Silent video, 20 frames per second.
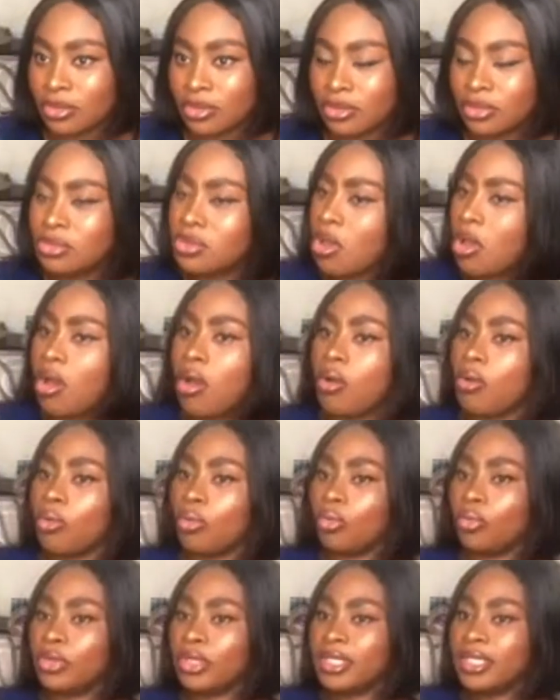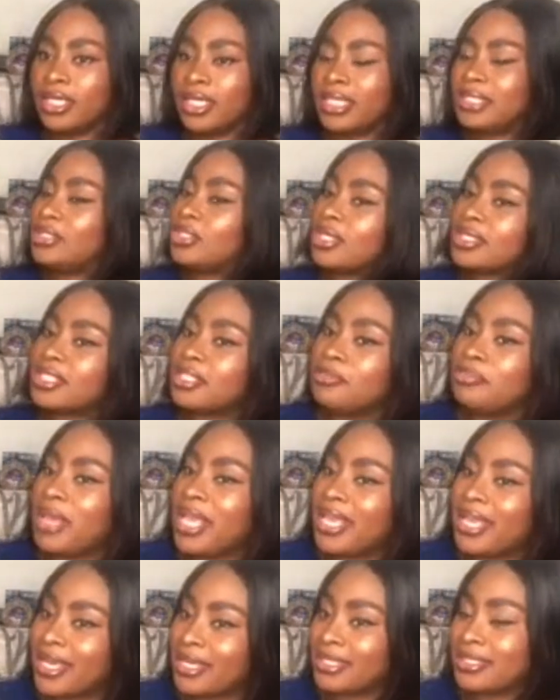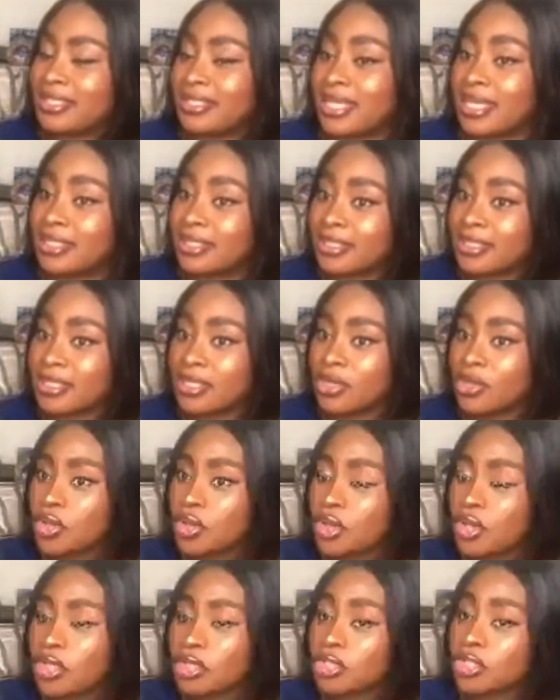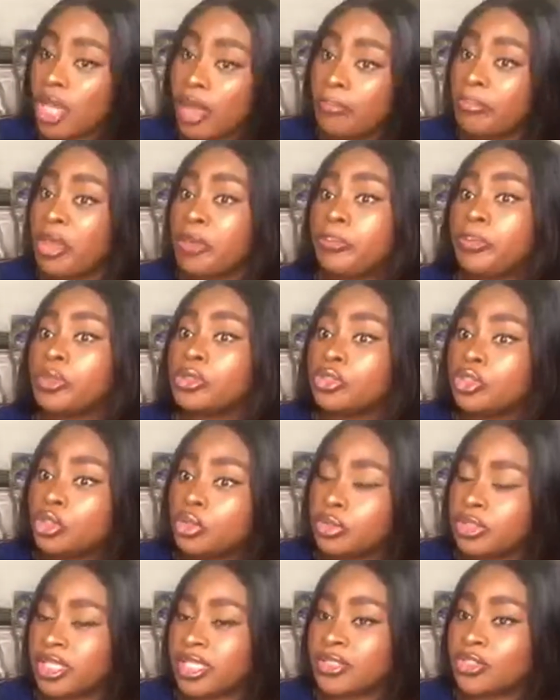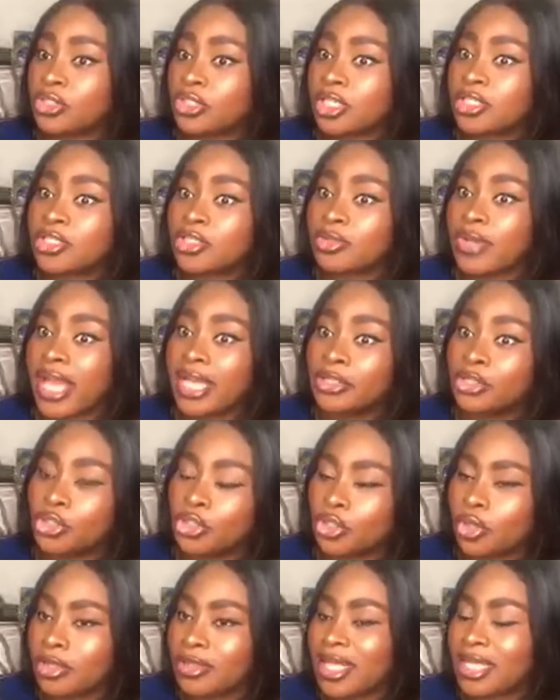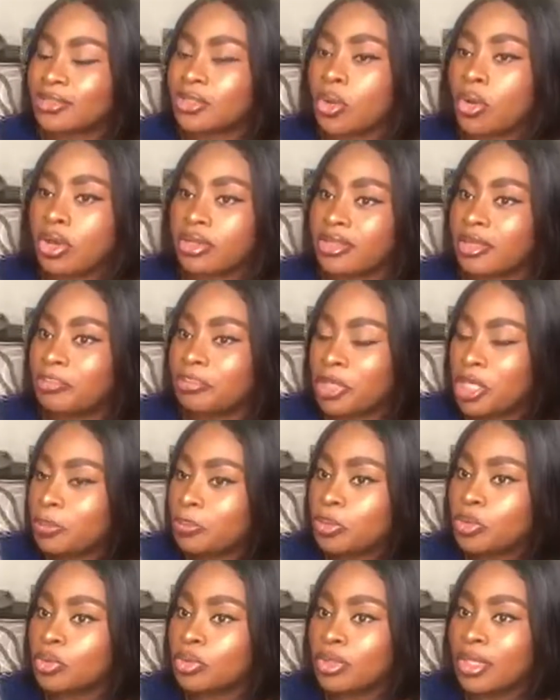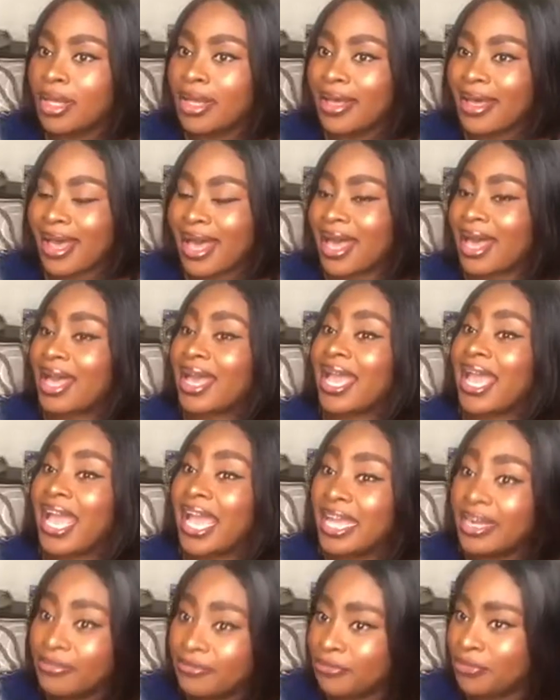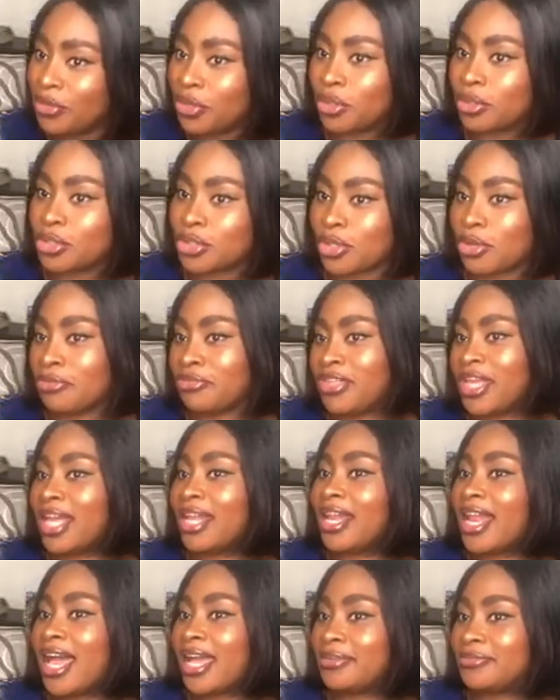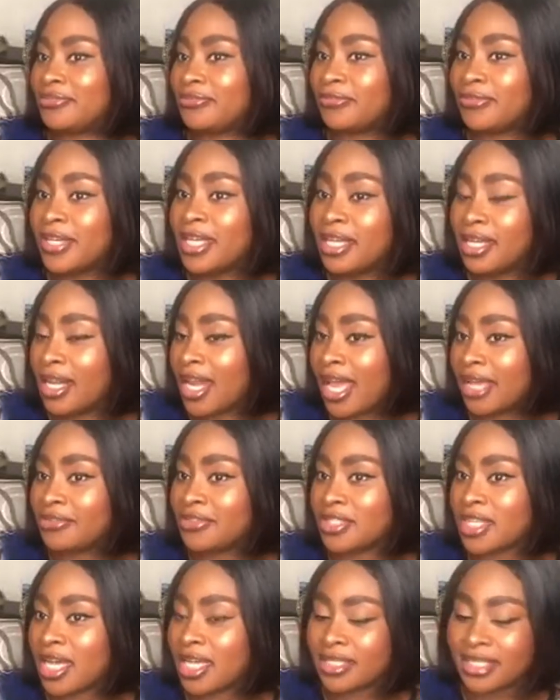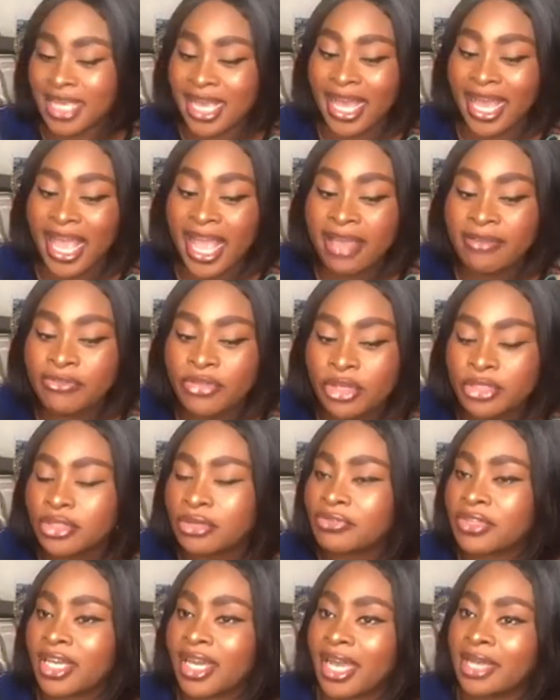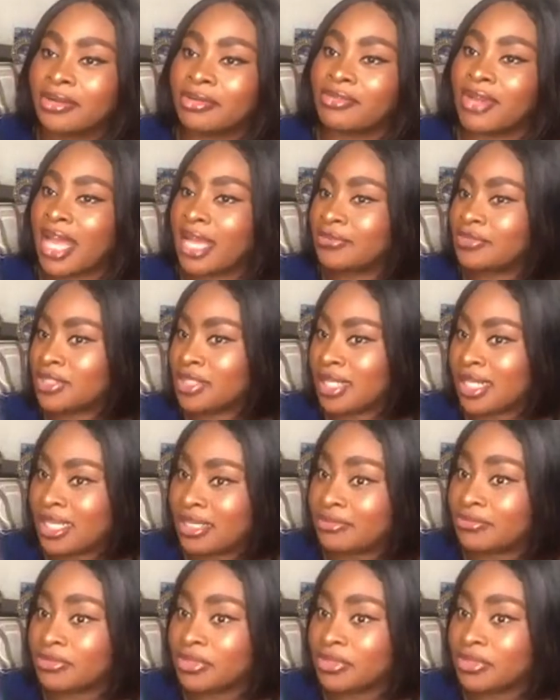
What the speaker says: No, it doesn't make any sense. Some people do this just to ensure that other people are envious of their lifestyle. They are envious of the kind of lives they live.